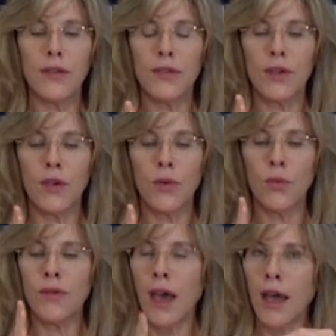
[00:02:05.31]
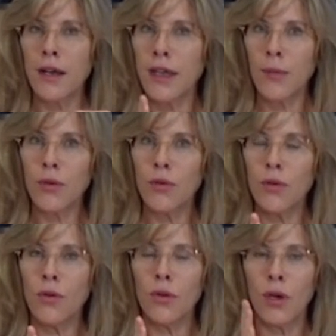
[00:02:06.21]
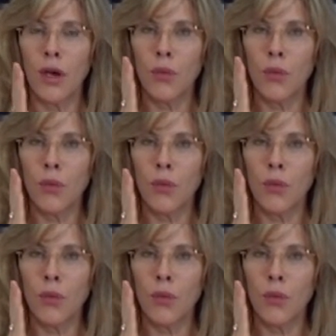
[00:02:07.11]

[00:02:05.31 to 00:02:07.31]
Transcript: so we've had a chemical